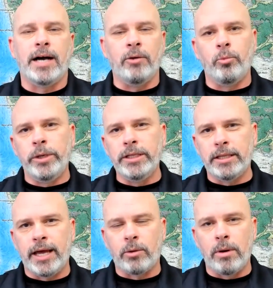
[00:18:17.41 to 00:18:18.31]
I
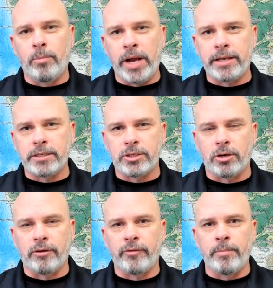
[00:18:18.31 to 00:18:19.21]
really like what Brandon
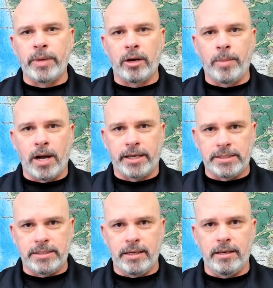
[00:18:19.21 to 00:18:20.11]
Turner from
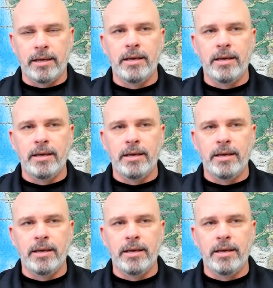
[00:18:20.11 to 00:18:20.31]
BiggerPockets did.